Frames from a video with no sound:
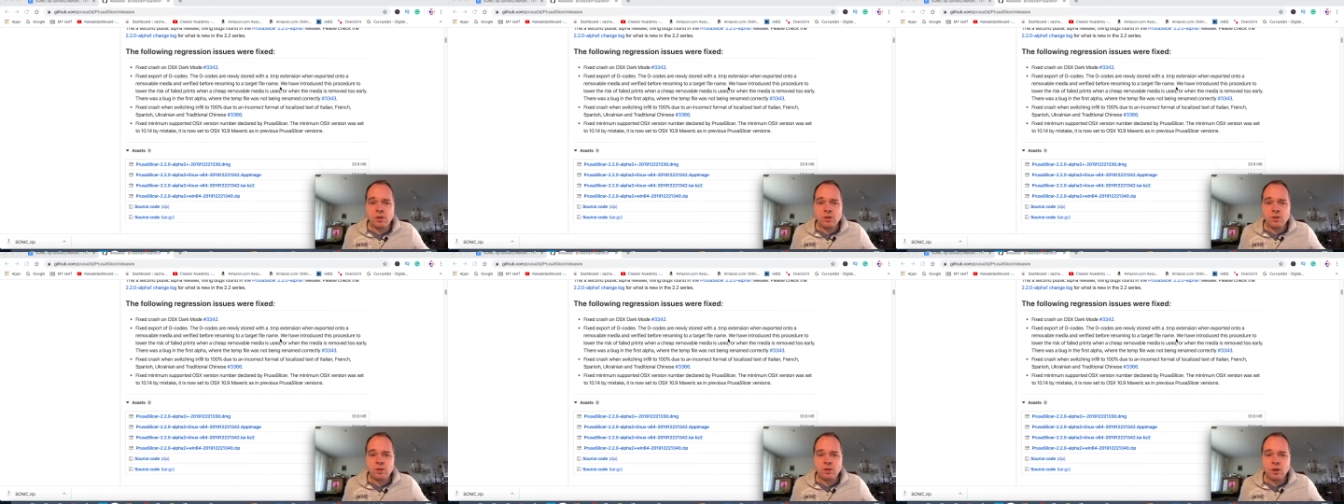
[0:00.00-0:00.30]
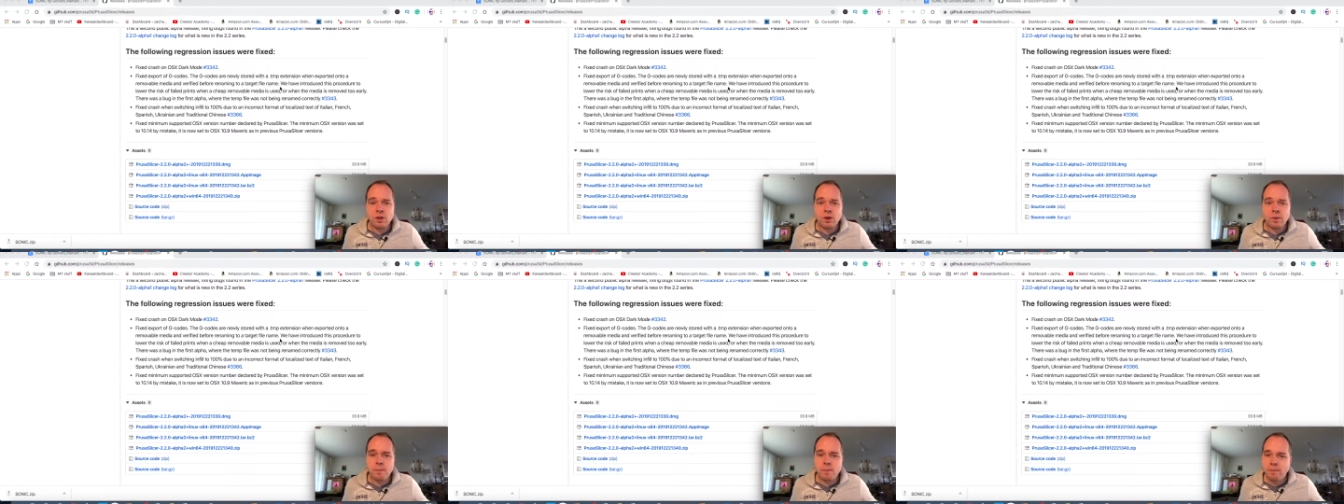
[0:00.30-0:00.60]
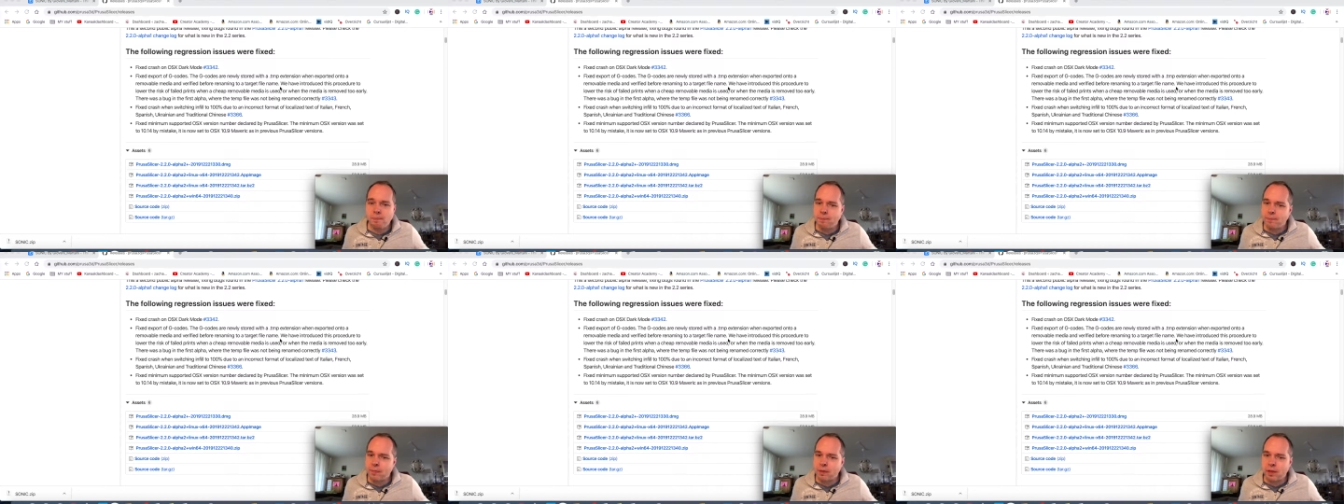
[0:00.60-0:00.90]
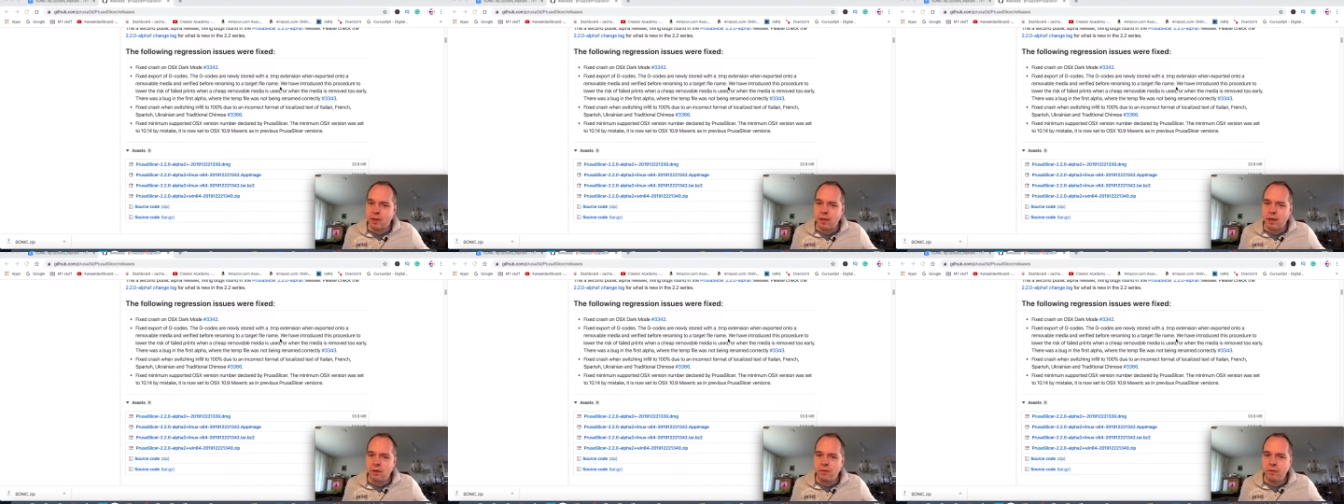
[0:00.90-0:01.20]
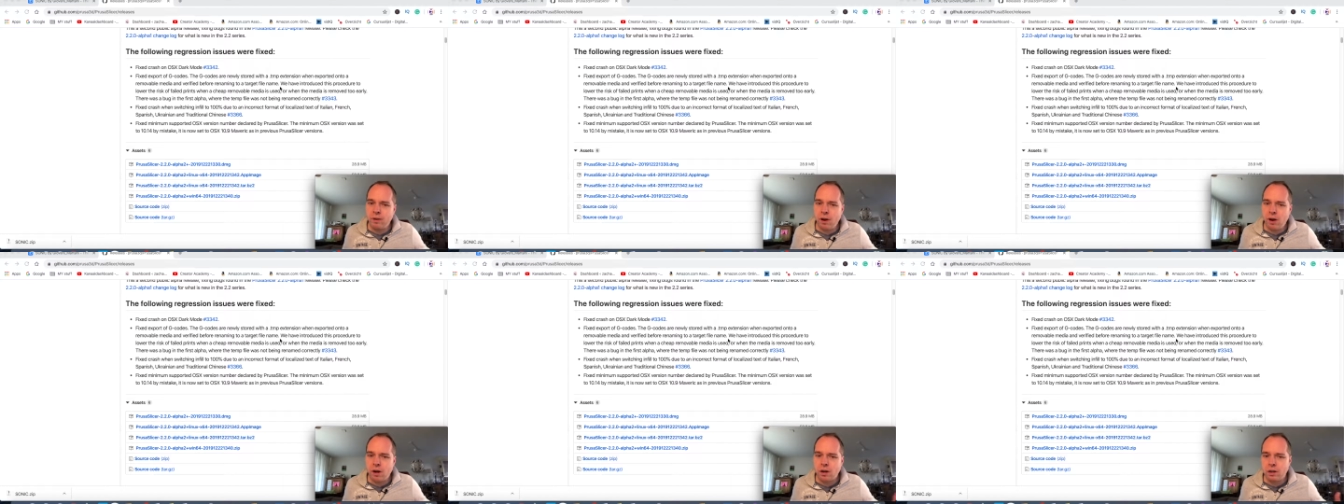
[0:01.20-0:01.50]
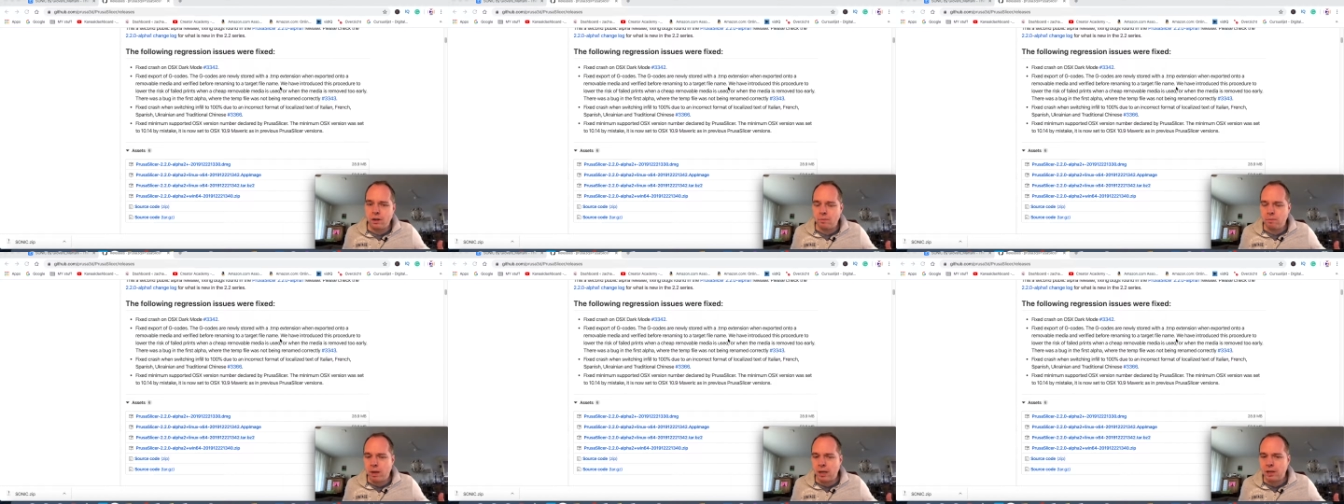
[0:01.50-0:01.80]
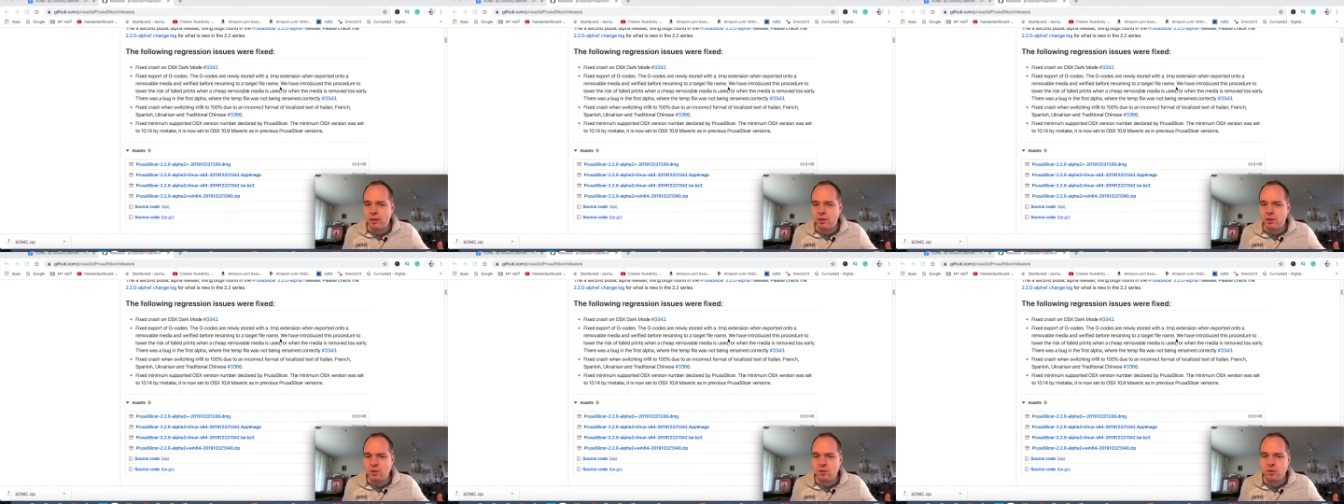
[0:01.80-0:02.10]
So if you are
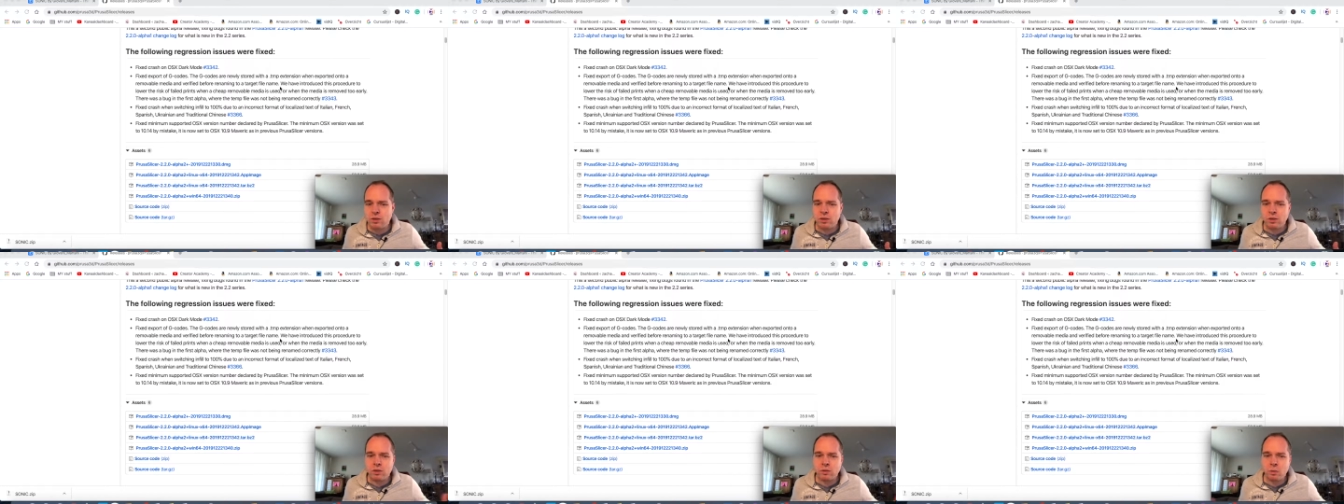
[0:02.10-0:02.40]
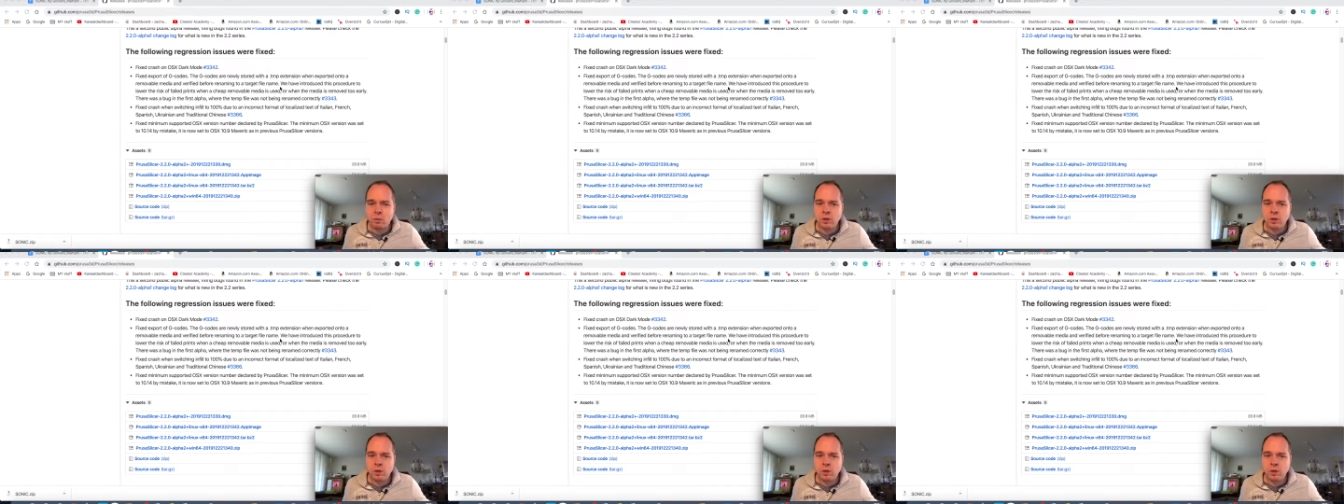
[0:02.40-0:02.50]
Mac user,